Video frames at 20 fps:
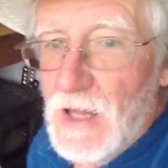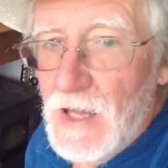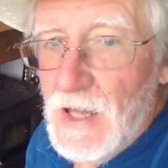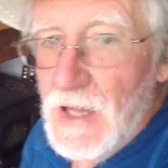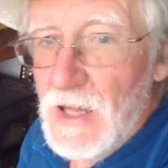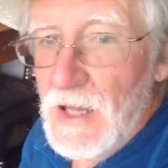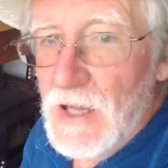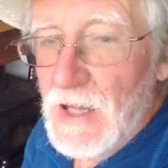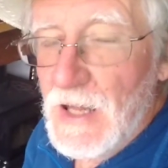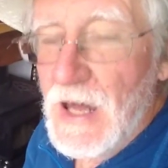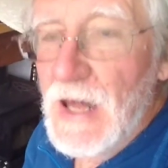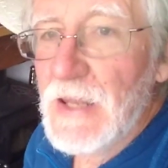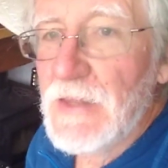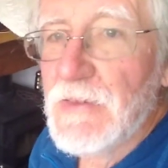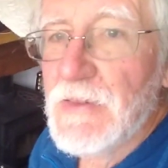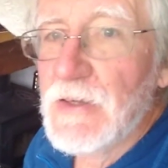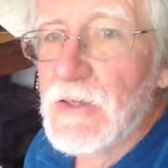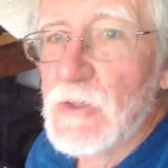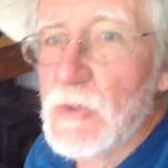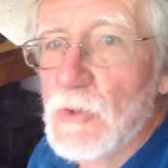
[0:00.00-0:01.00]
And
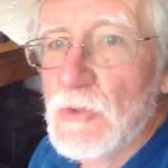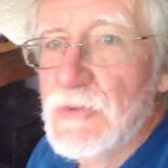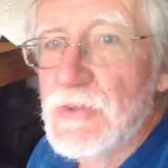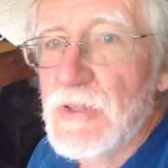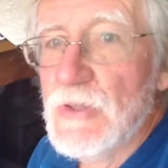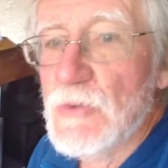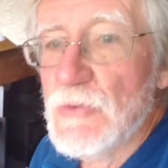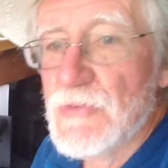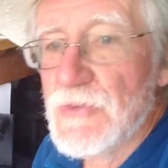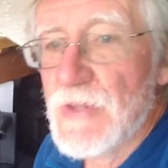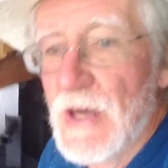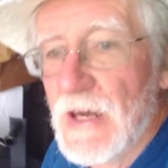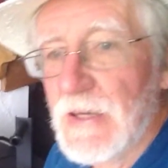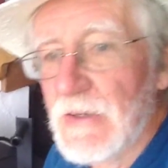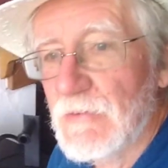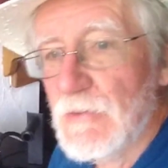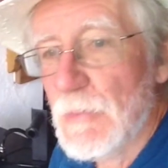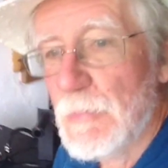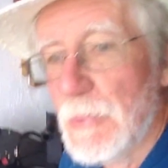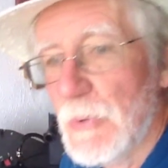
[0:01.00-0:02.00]
the good news that I
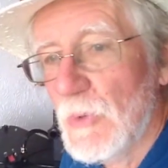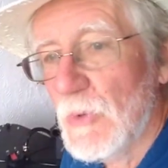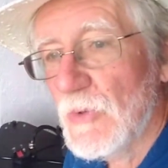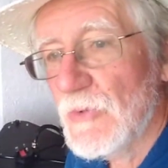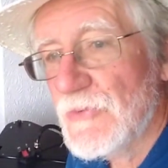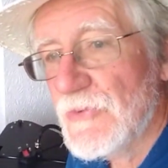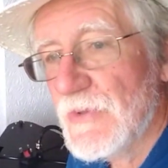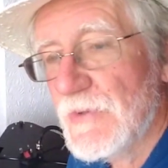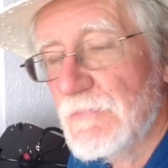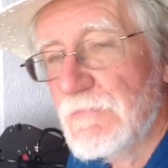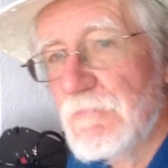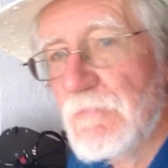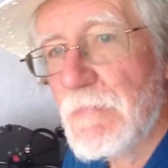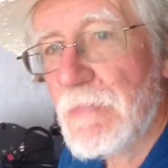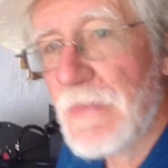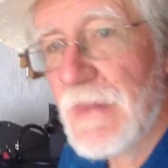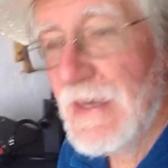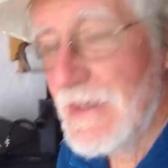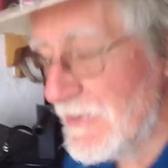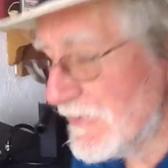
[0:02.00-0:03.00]
can report
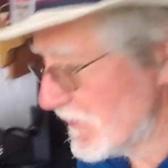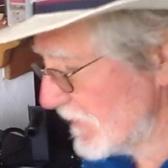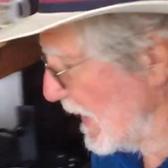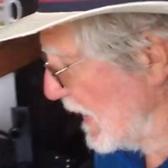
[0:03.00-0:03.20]
is